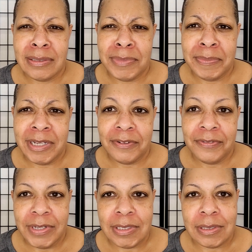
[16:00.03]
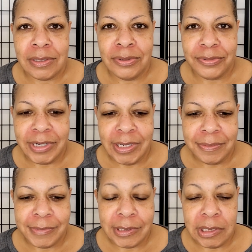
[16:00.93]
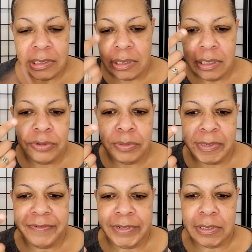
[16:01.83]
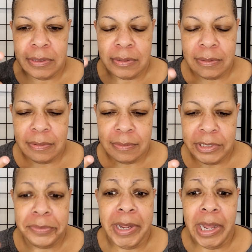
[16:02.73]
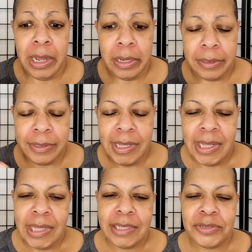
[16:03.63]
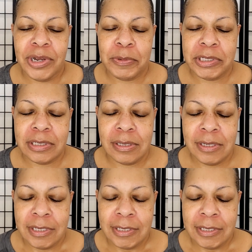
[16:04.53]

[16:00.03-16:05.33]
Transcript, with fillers: to be making faces too, right? Because he has a needle in my face near my eye, and so I was just.